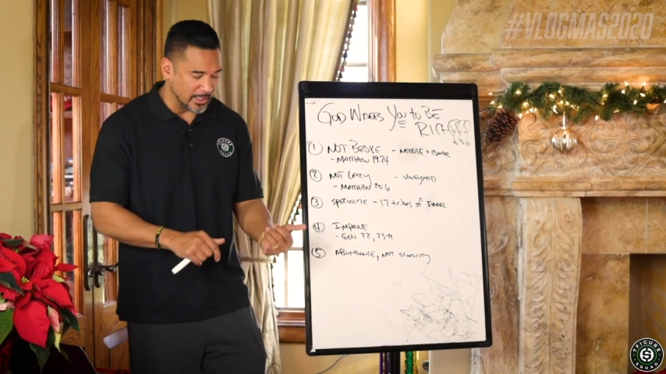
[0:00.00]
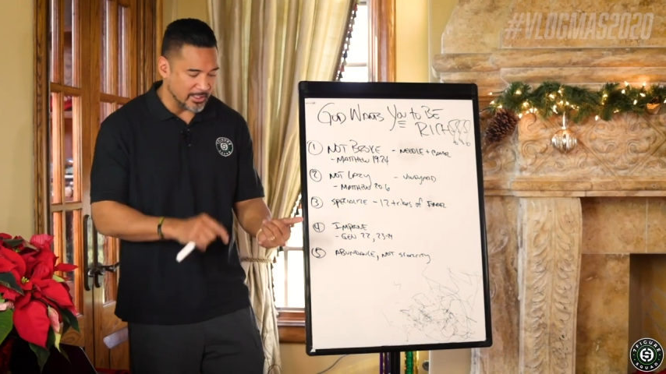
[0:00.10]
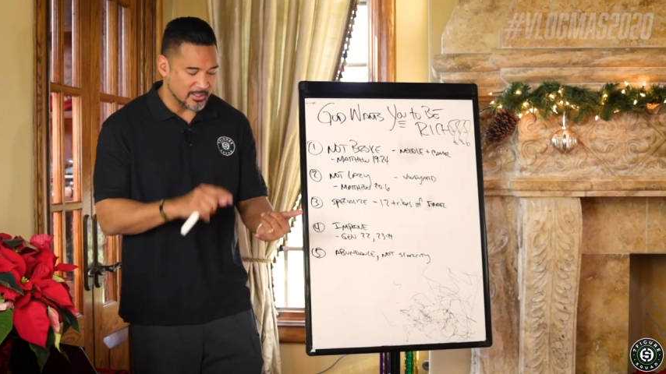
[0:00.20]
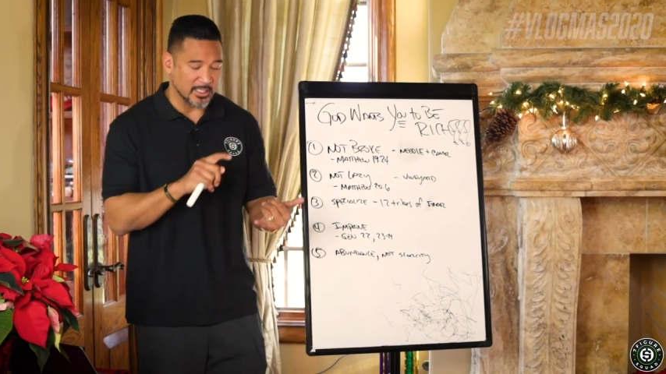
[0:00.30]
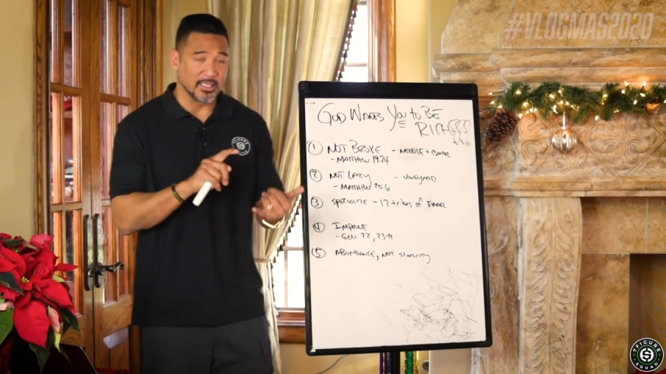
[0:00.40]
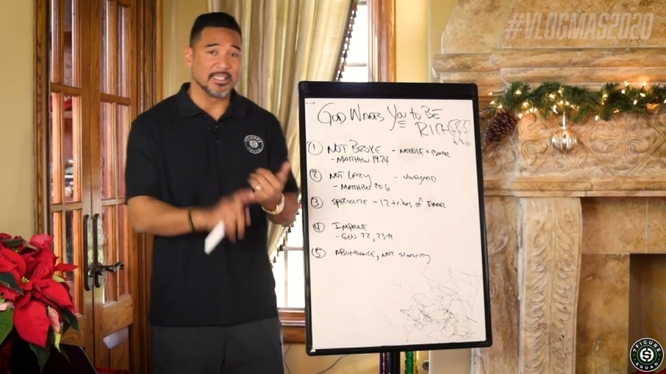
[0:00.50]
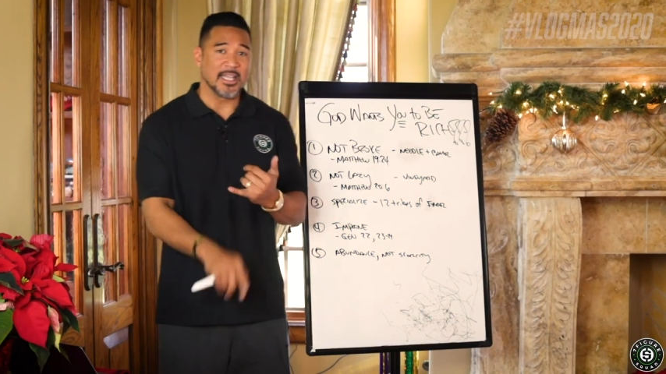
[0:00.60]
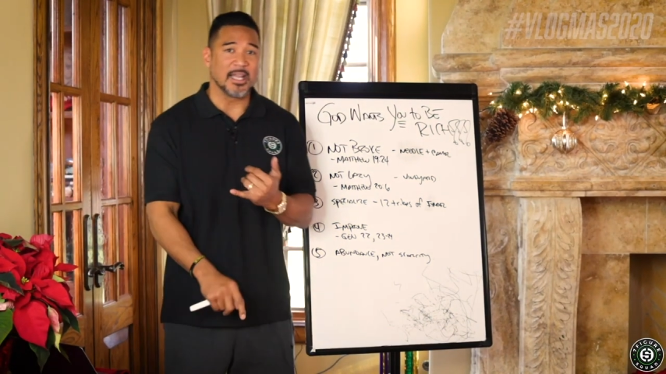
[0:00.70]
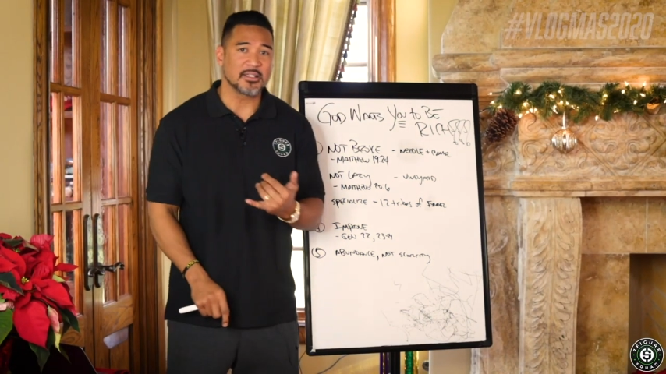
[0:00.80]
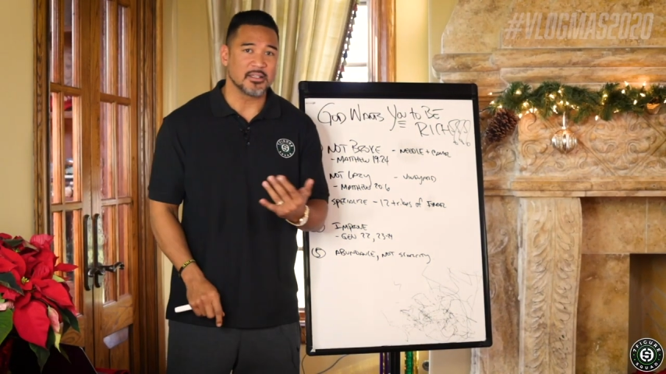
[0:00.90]
their money
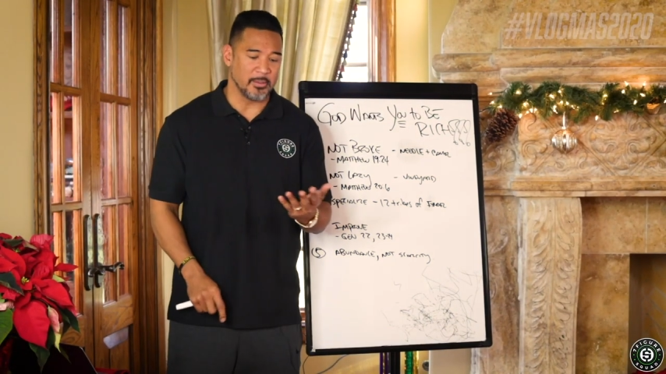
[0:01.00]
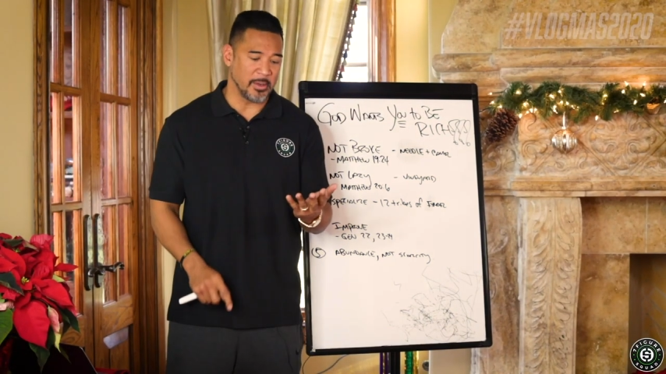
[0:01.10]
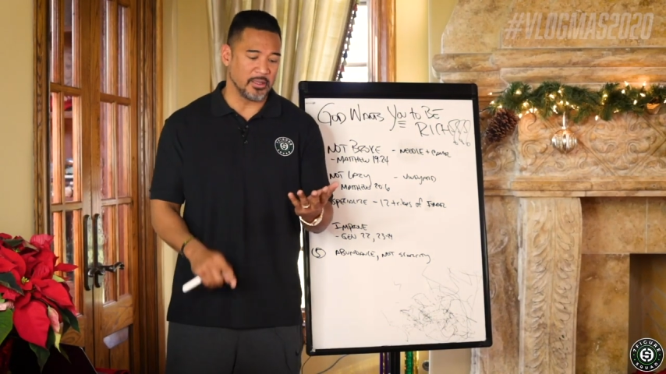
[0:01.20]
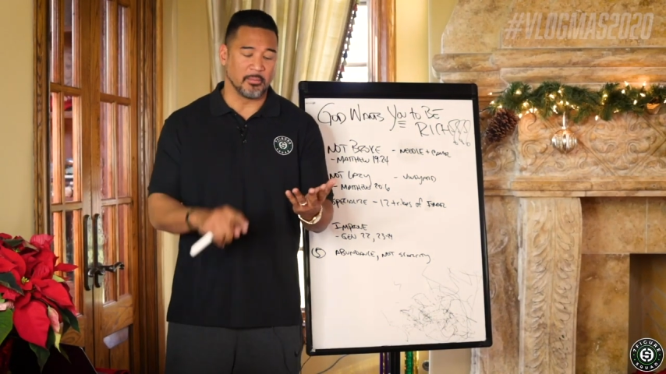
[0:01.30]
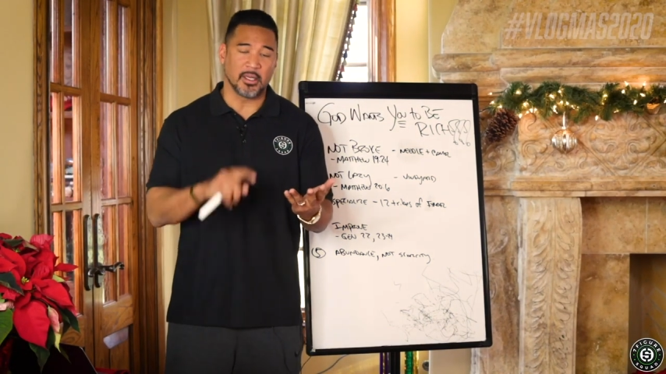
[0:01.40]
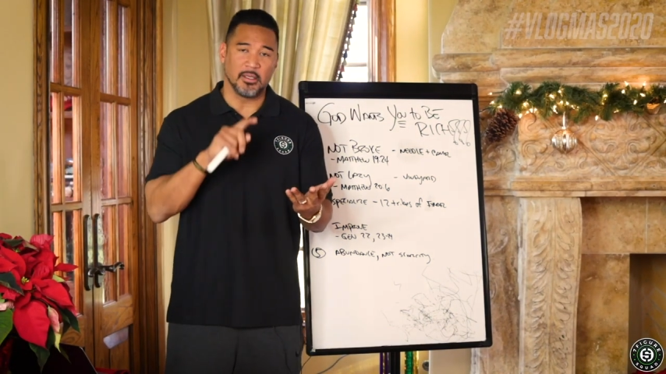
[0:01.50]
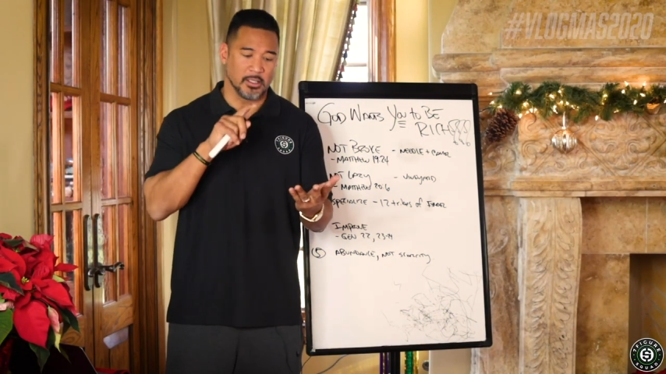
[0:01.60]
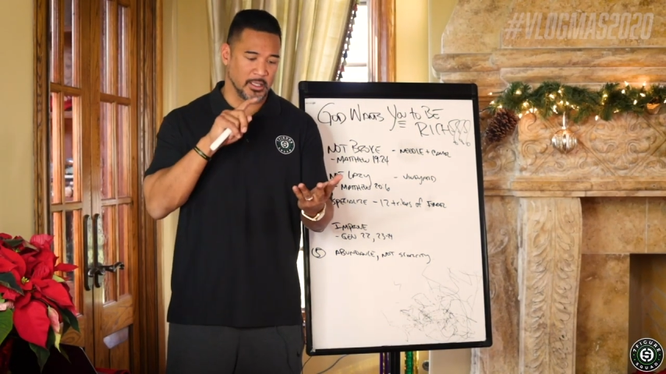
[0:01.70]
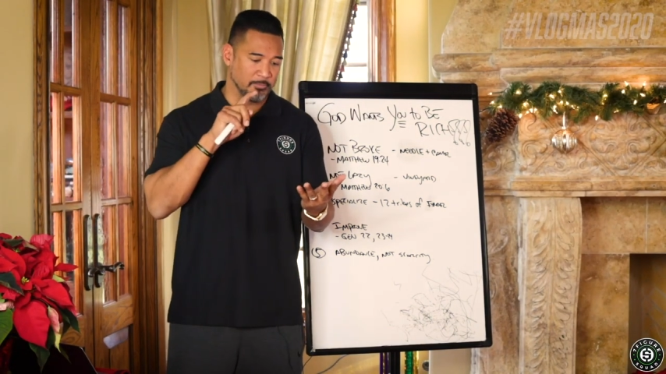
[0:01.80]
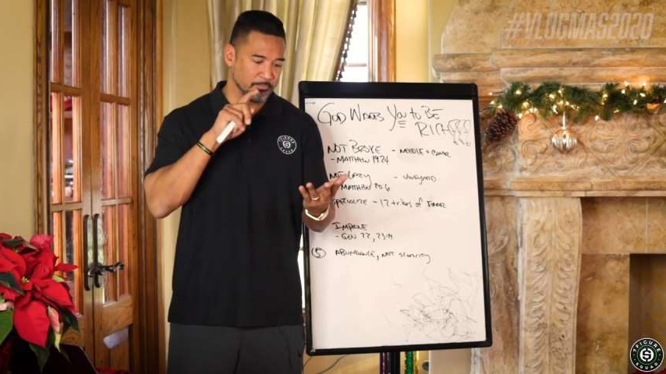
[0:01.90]
selling tents, they made their
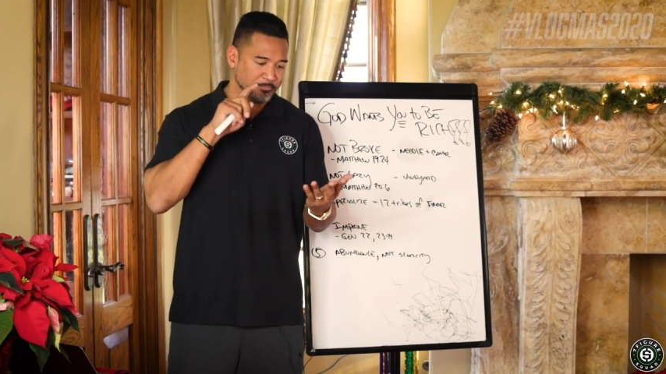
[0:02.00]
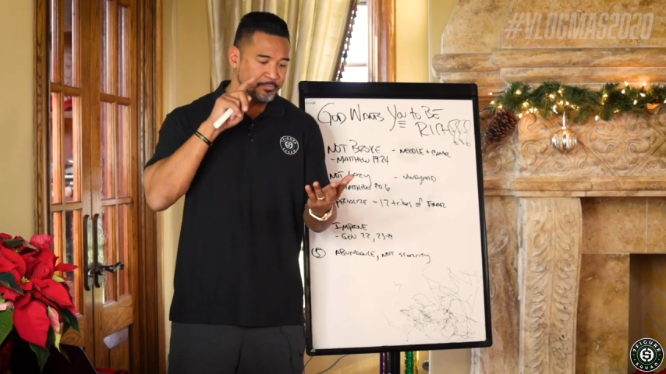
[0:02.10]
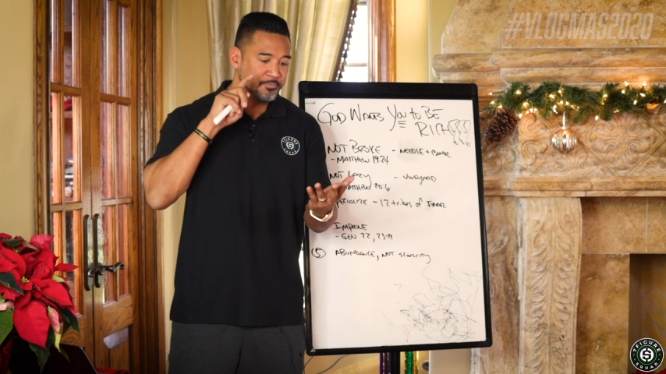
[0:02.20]
money uh,